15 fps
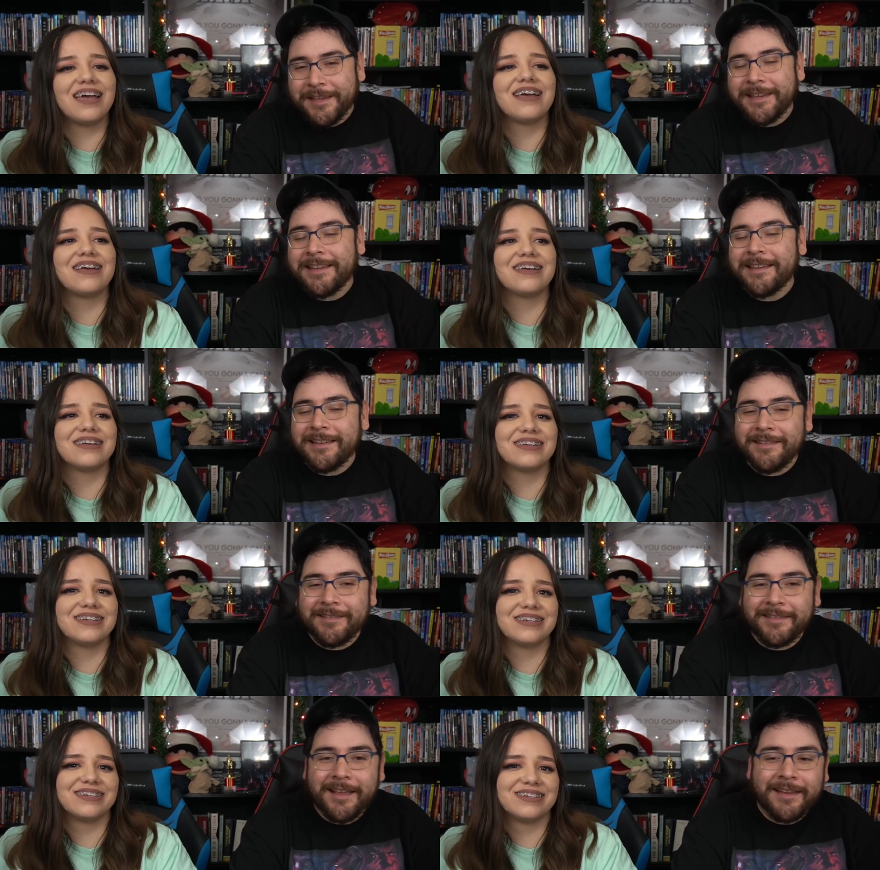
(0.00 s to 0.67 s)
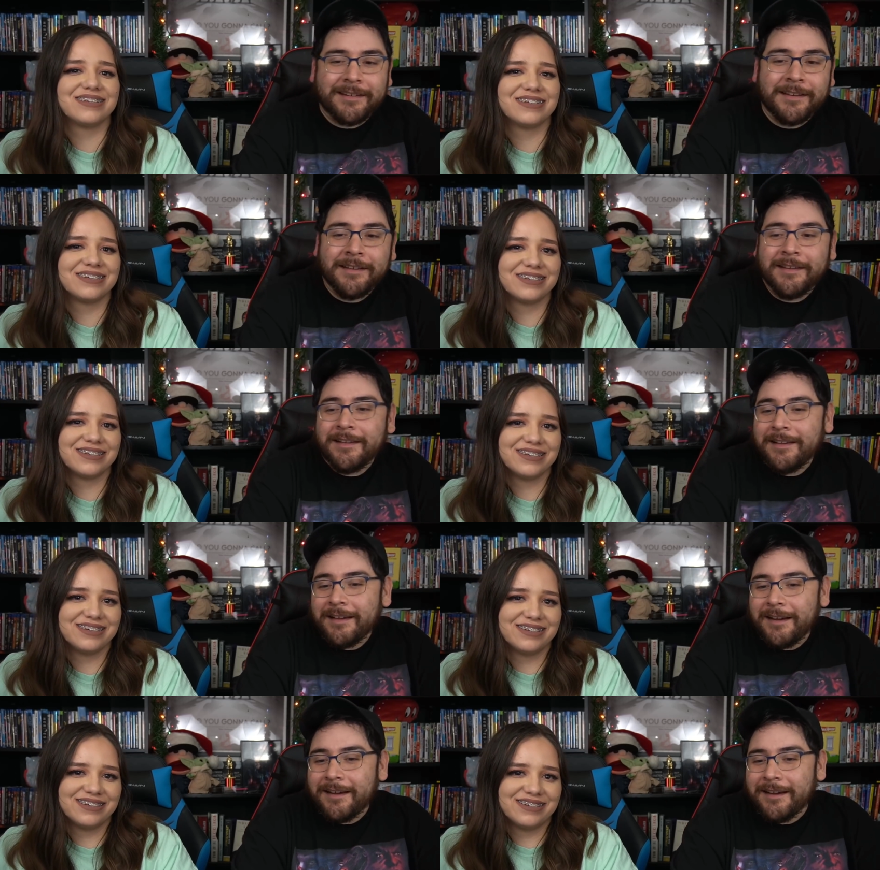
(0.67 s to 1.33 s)
Speaker 1: thinking. He's dead.
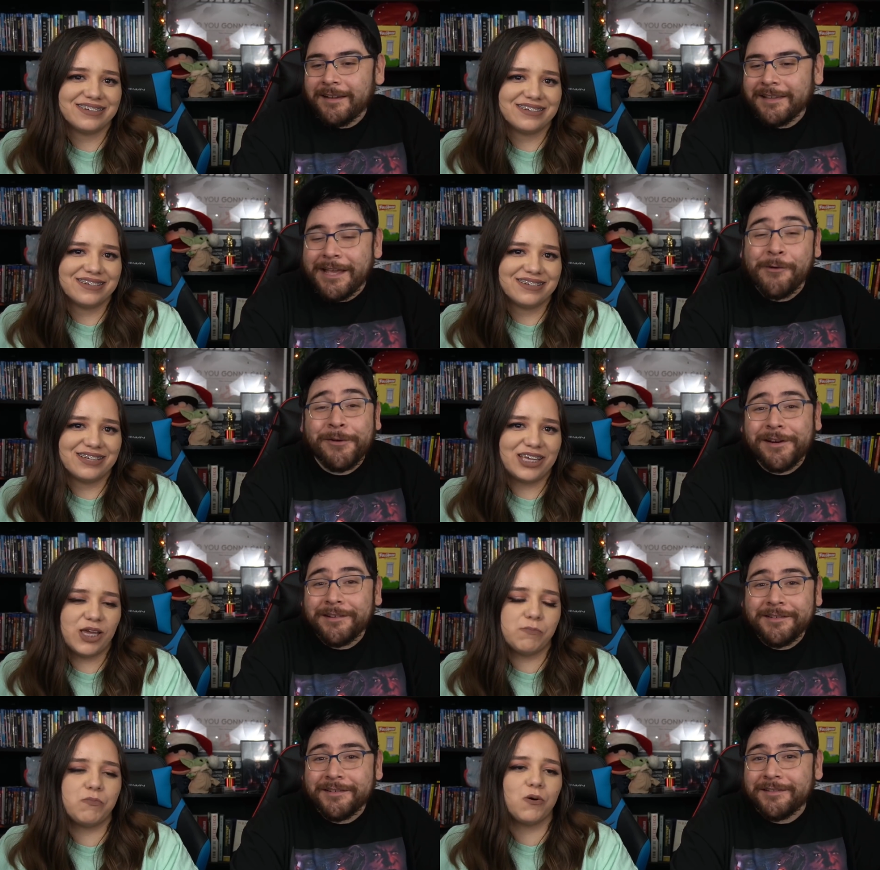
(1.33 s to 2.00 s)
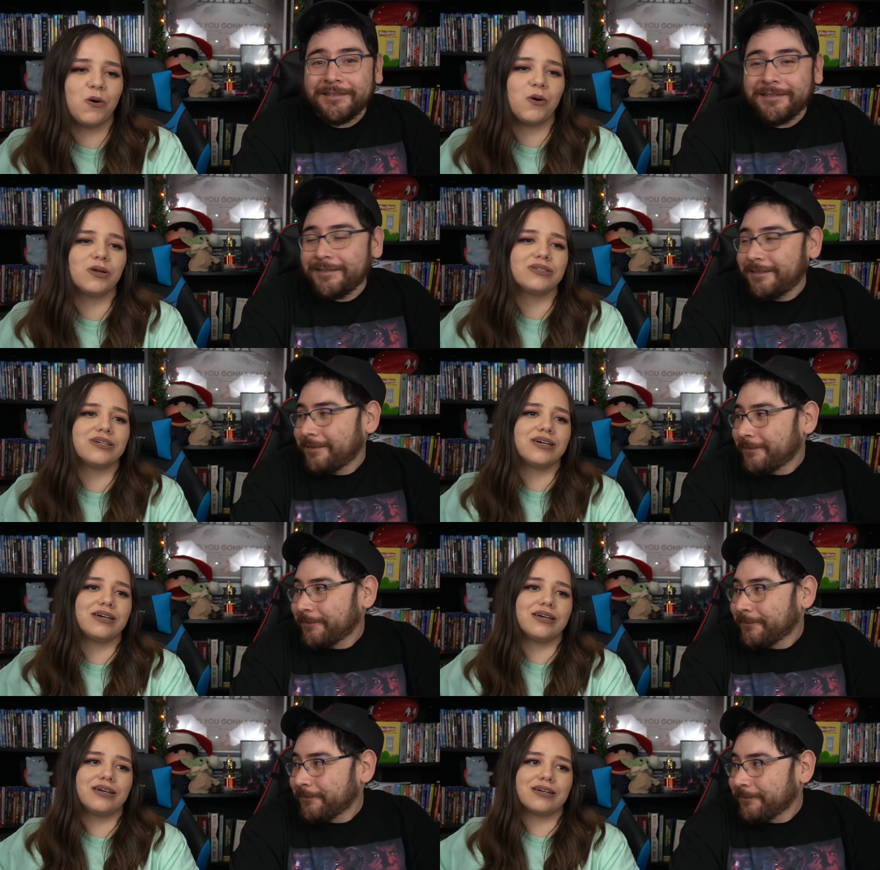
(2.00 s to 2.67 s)
Uh, they would have. He just...
Speaker 2: pulled
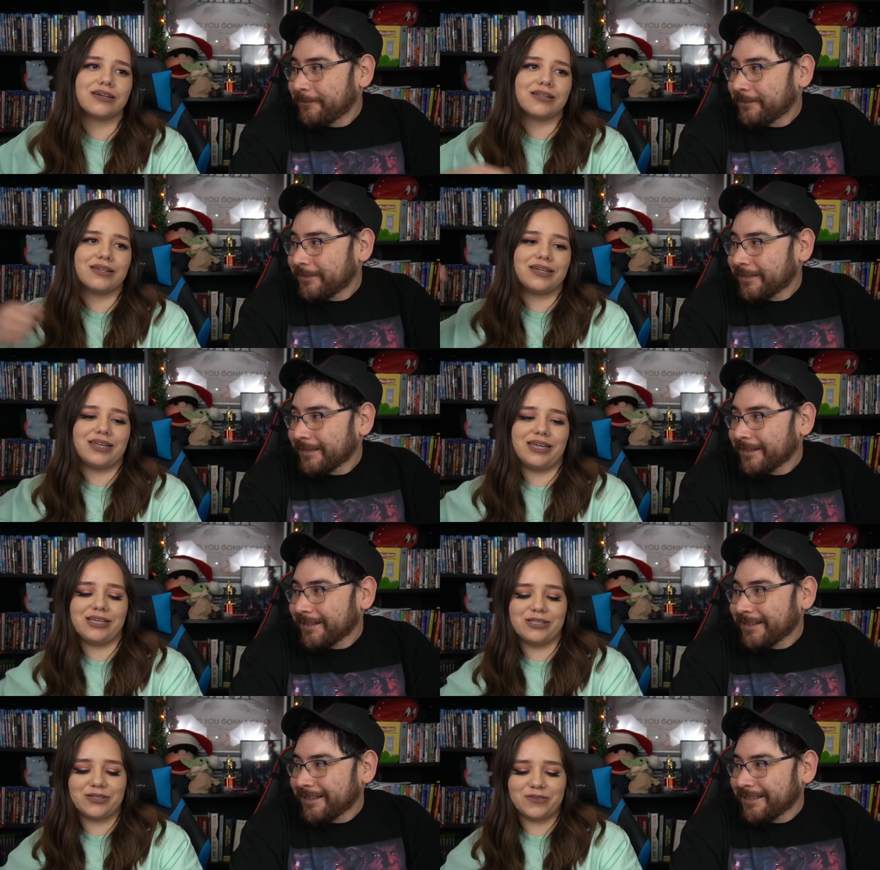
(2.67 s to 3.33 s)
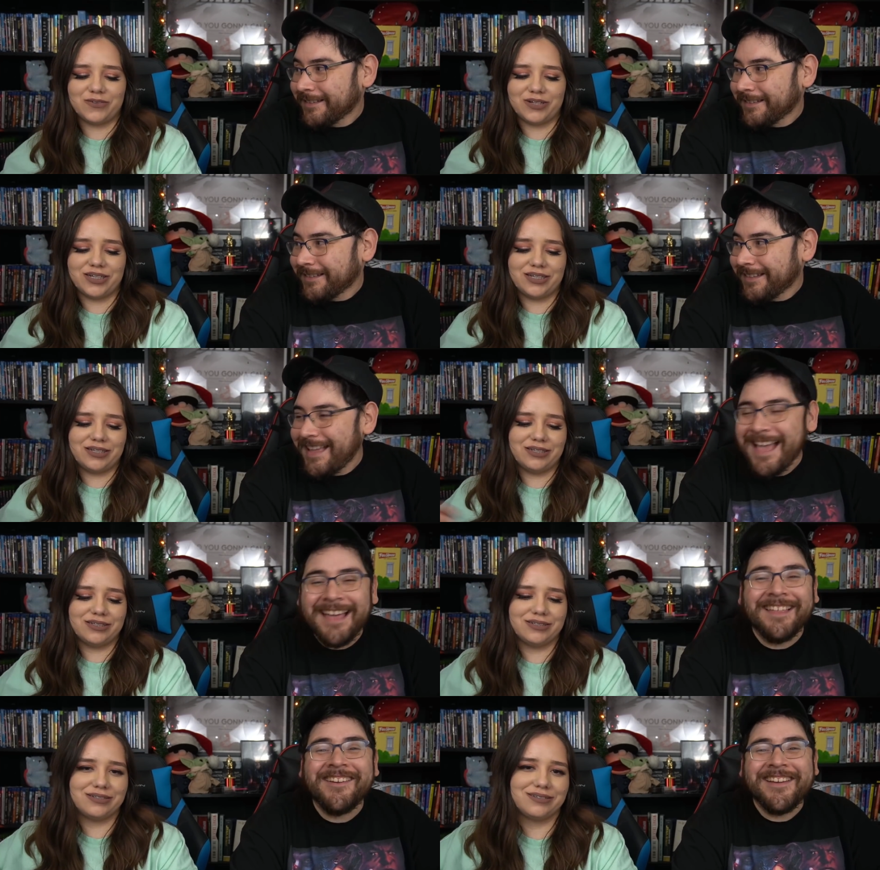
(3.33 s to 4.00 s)
uh, Clint Eastwood.
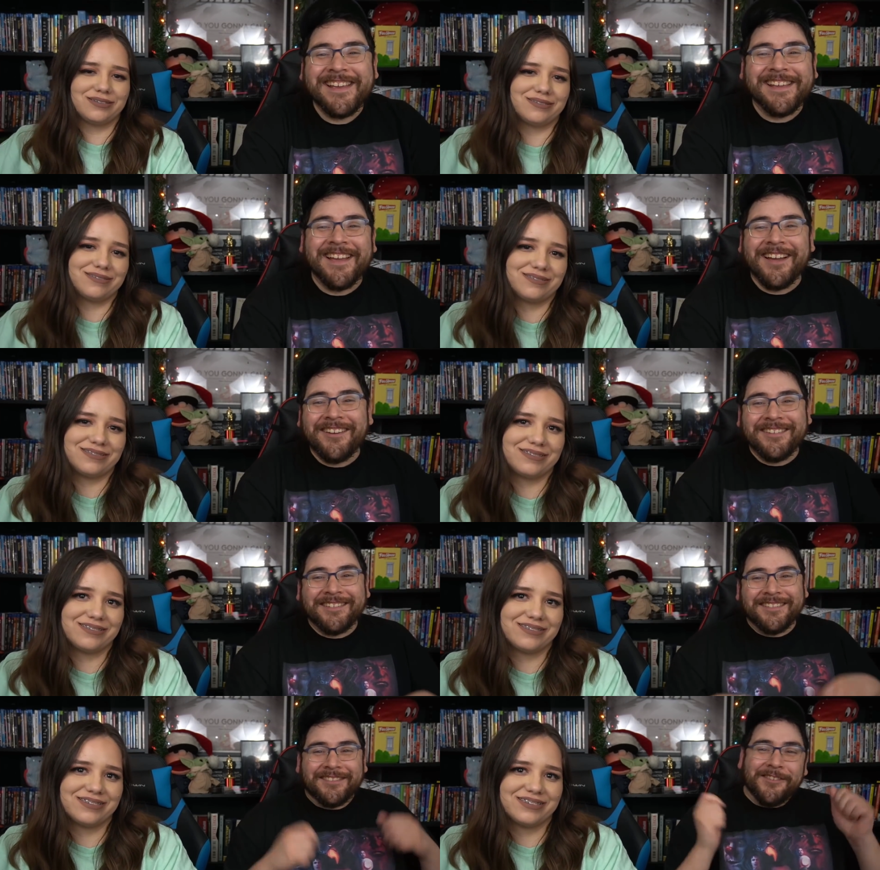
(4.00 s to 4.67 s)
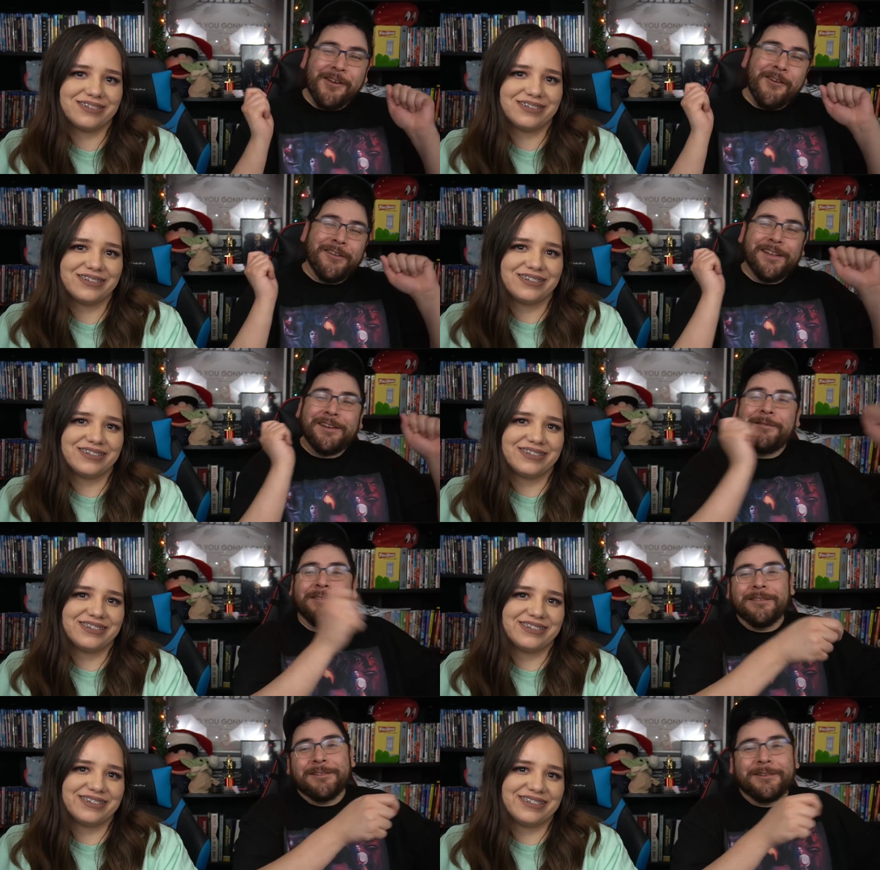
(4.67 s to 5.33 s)
Yeah,
Speaker 1: there you go. Just throw out
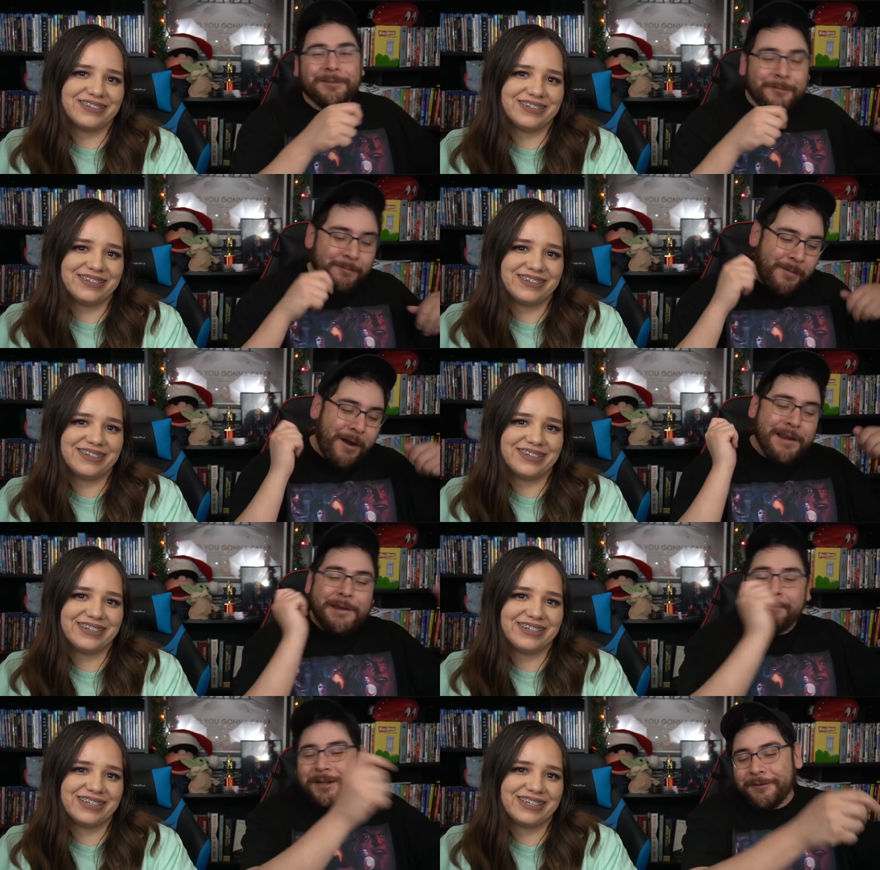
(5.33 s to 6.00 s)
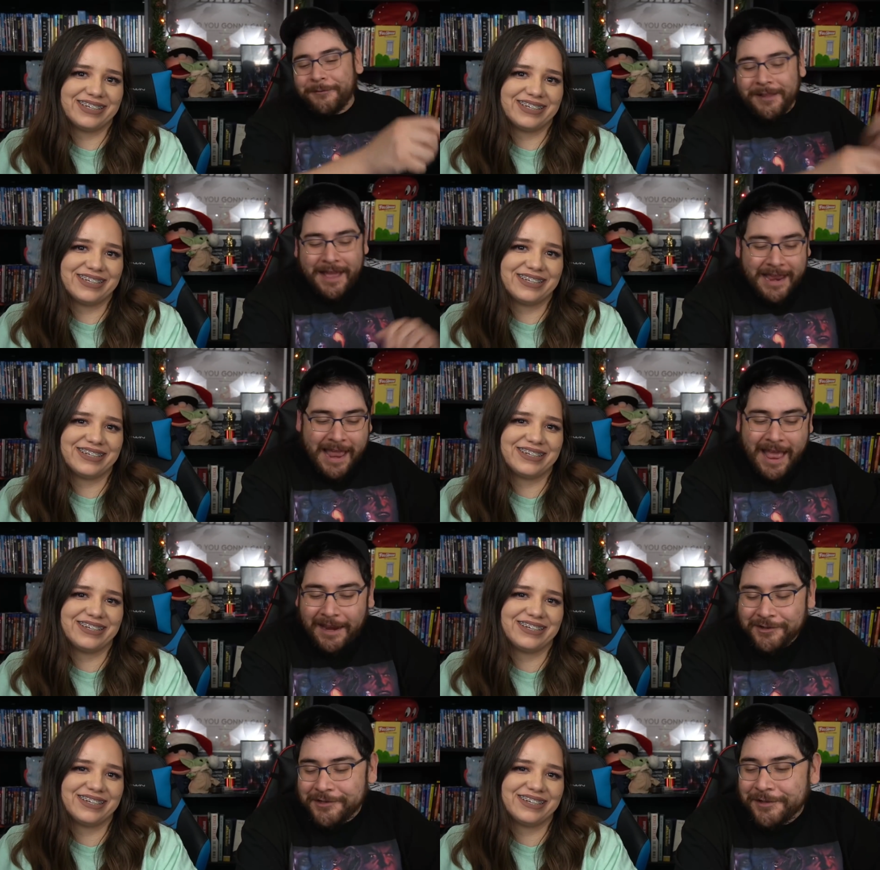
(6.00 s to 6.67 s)
a little Marty McFly
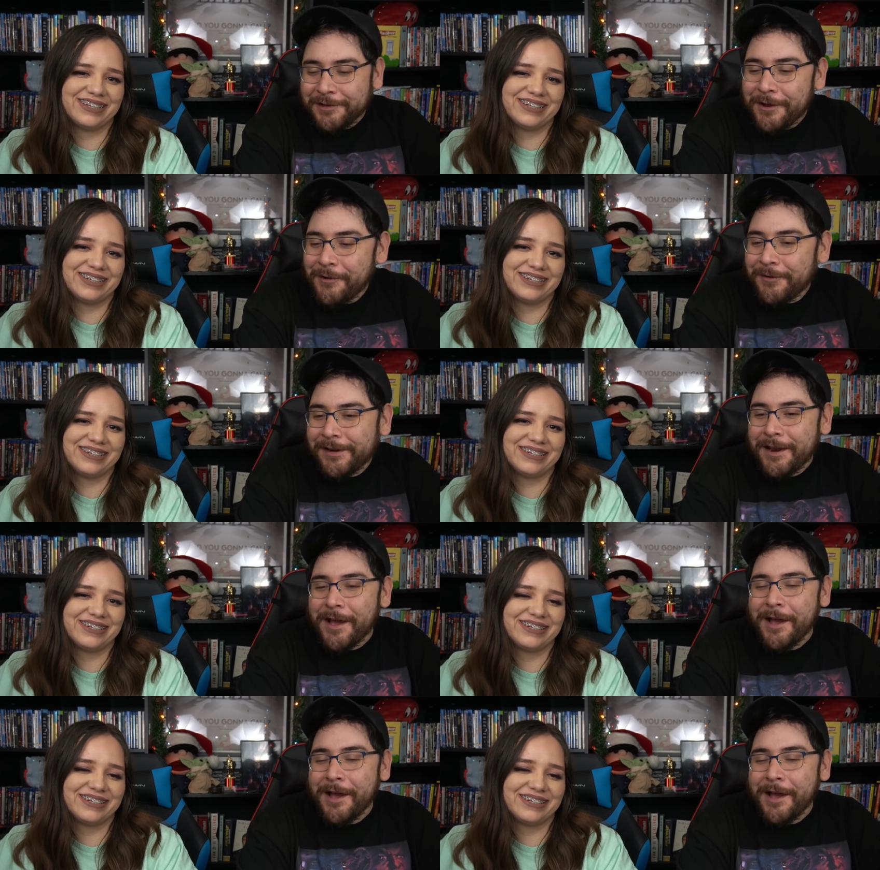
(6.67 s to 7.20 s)
action going